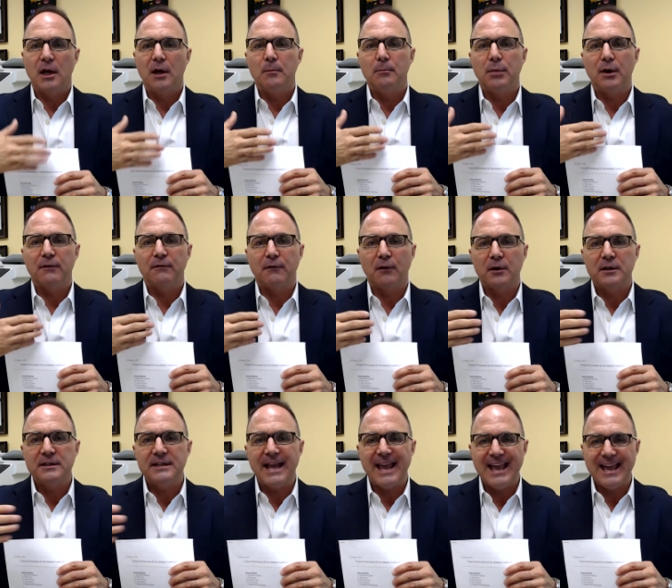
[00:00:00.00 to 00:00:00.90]
but for
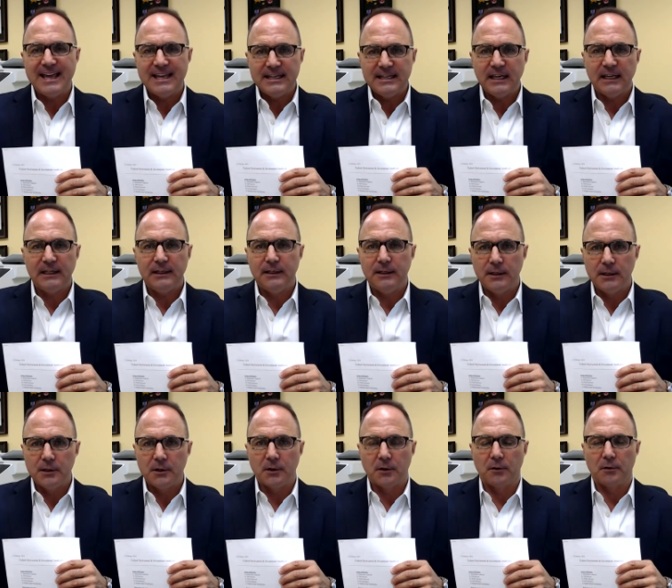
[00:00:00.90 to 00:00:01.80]
10
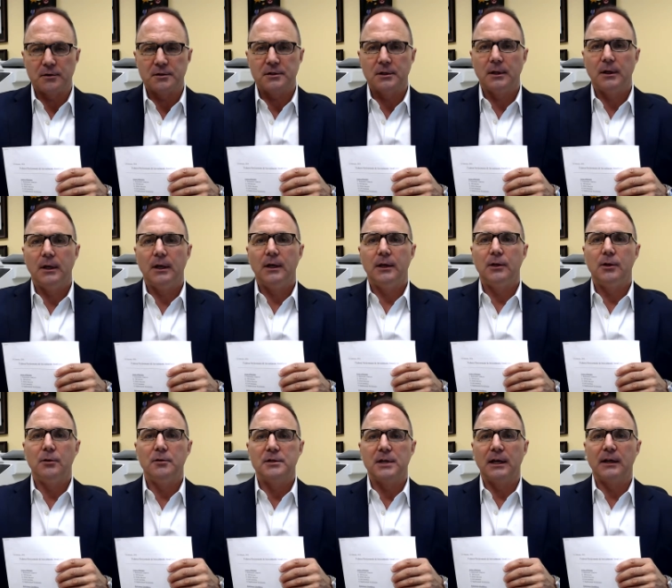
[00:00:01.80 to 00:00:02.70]
years
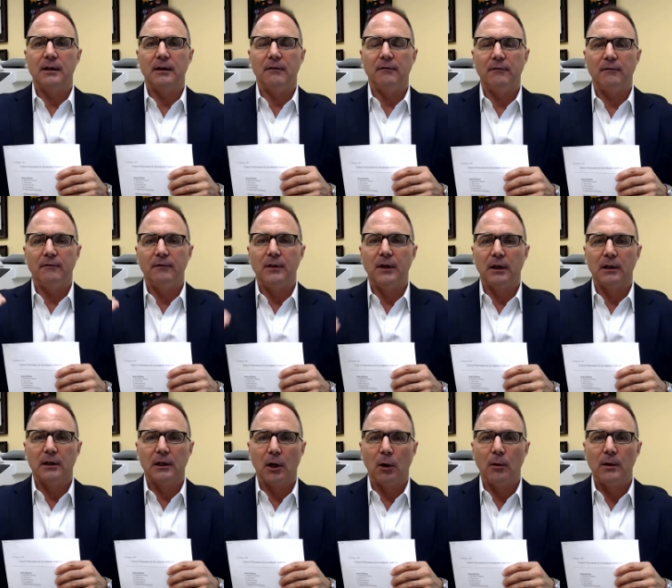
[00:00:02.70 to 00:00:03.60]
using the
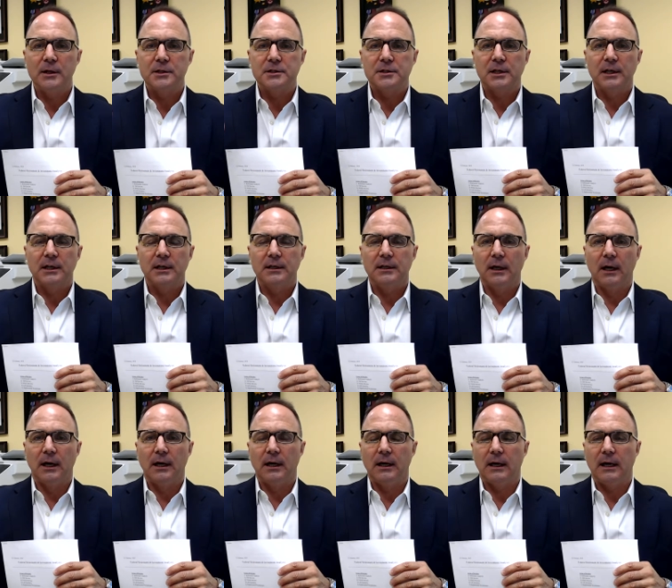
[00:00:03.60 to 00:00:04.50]
lowest
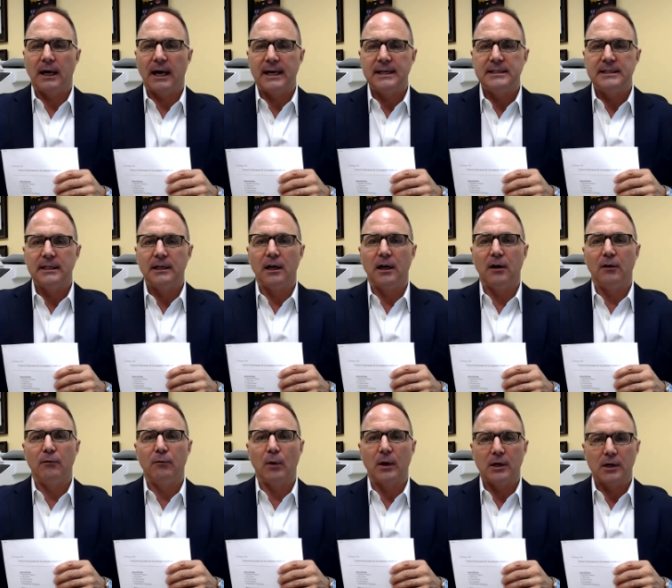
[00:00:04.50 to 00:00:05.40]
uh, idea
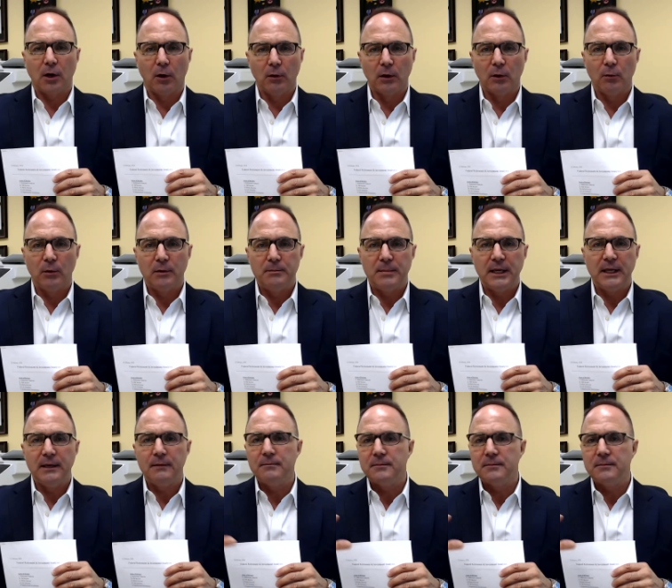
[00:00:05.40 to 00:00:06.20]
of what COLA would be.